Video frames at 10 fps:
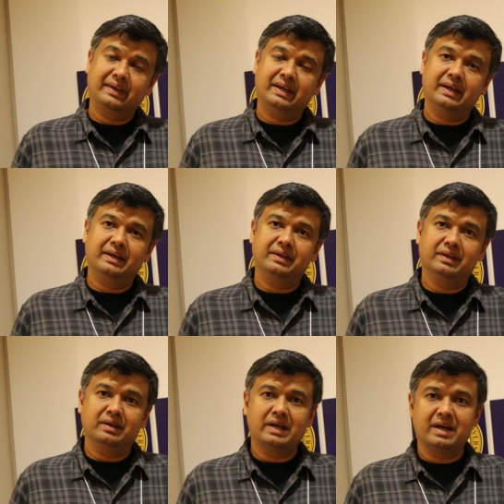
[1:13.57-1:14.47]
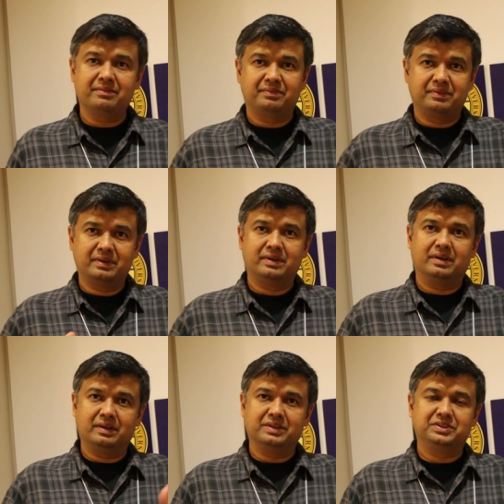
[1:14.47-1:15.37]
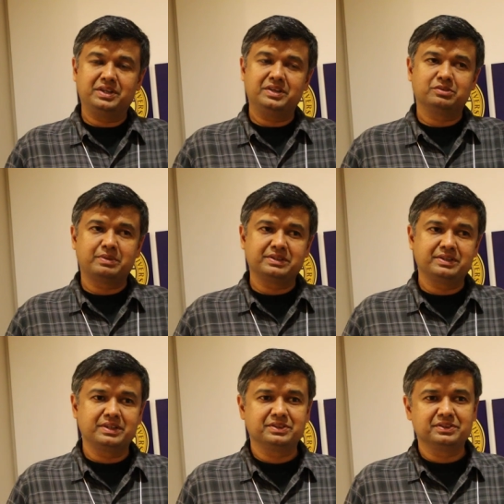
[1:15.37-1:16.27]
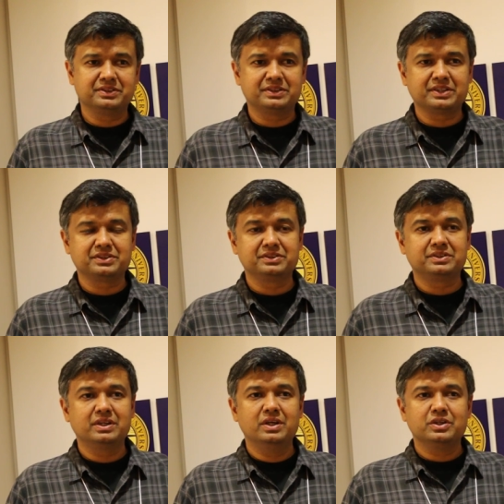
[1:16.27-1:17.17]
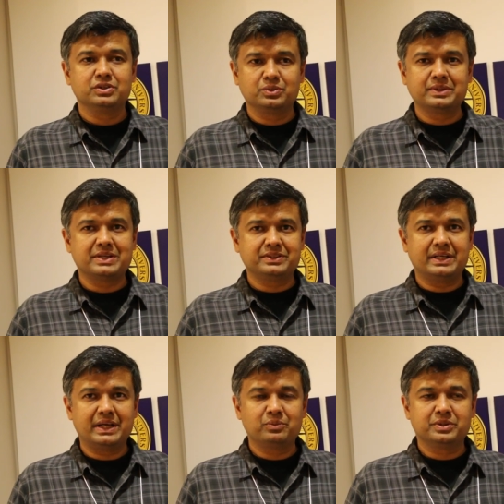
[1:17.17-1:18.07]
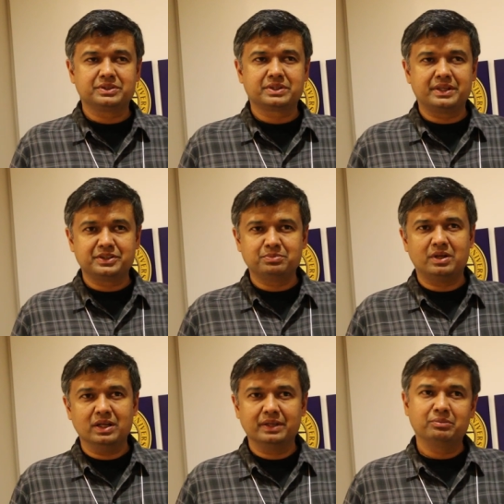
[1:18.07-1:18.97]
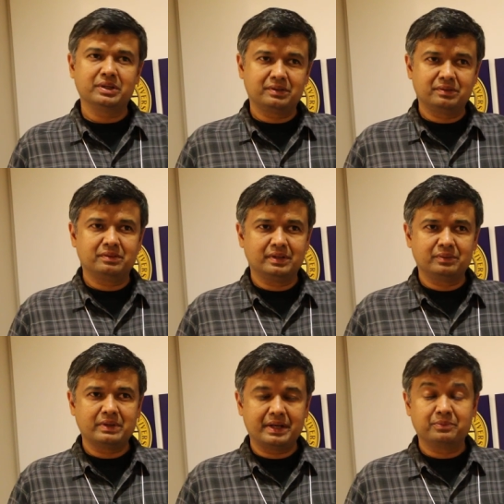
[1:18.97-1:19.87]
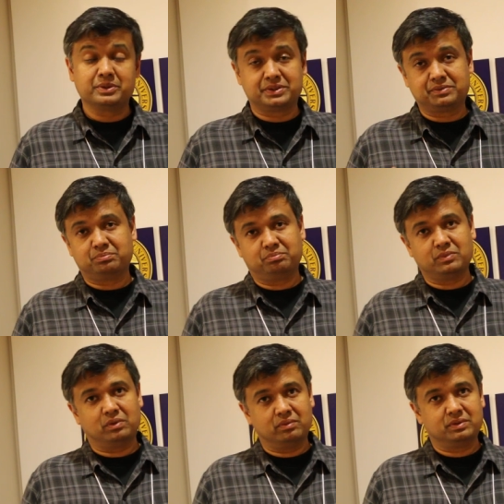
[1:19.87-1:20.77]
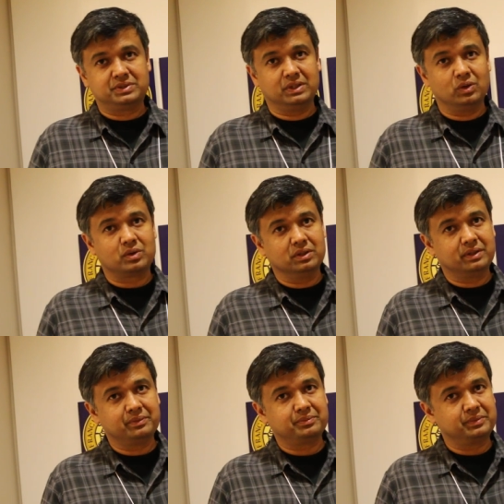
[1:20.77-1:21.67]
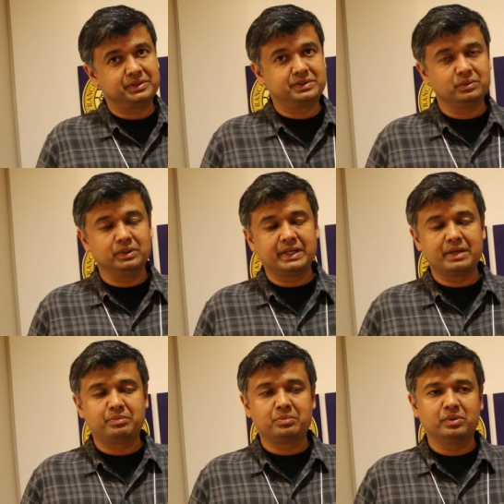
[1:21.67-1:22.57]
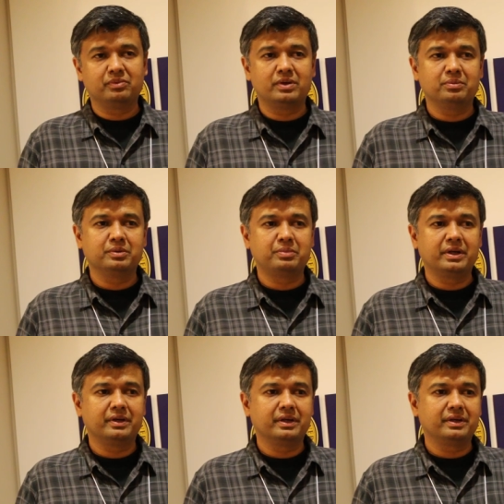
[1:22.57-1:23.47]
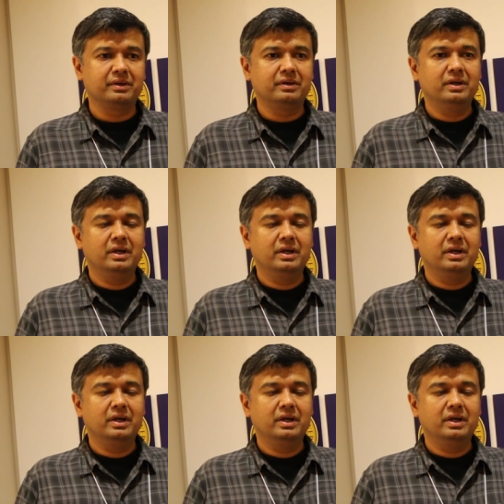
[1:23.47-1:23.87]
and uh, have a series of presentations and sessions. So two thousand nine was kind of small, but it, and it was still local. We only had people from the Bay Area here.